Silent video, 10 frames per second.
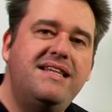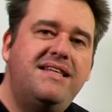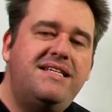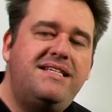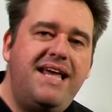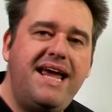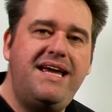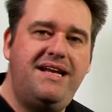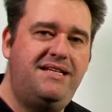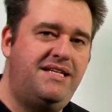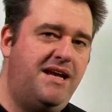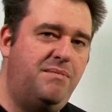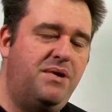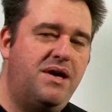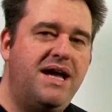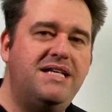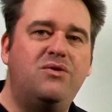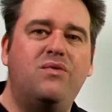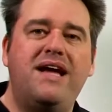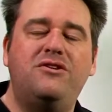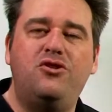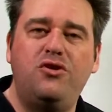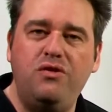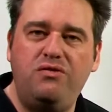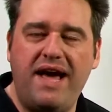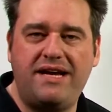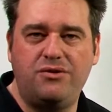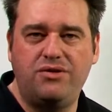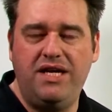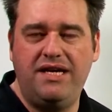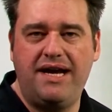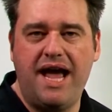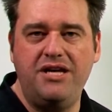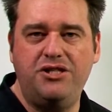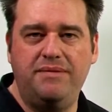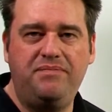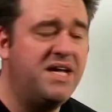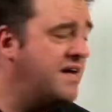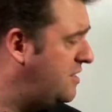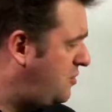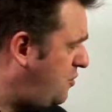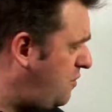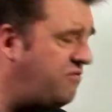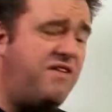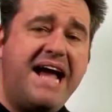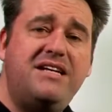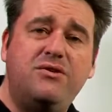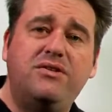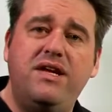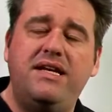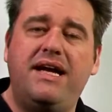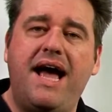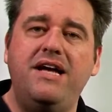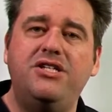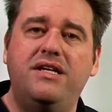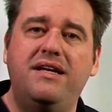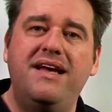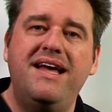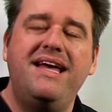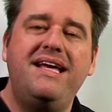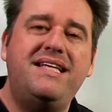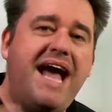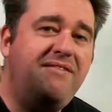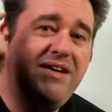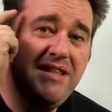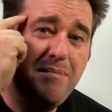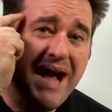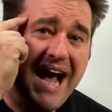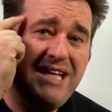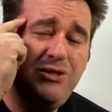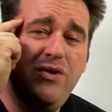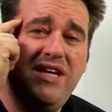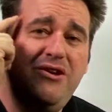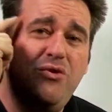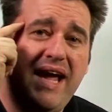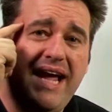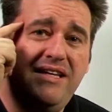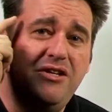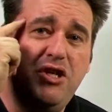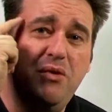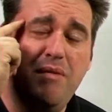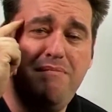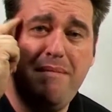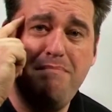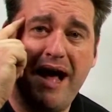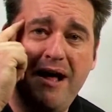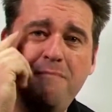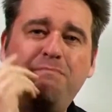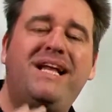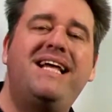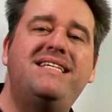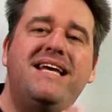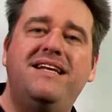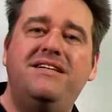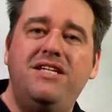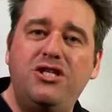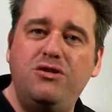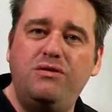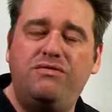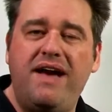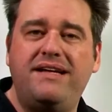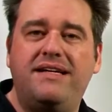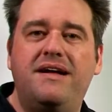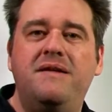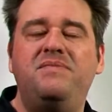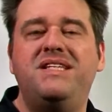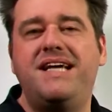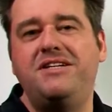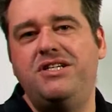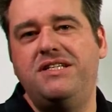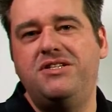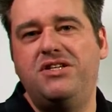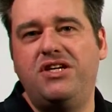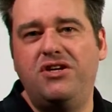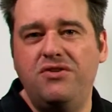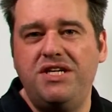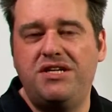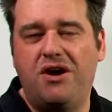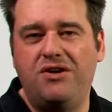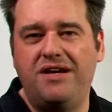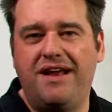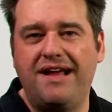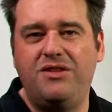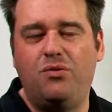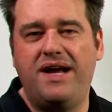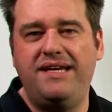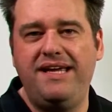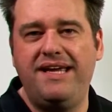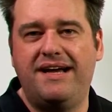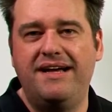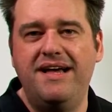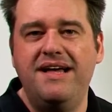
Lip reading: The second tip is around two-factor authentication. Two-factor authentication is having the password in your head that you remember plus an additional factor such as a security token like the one here.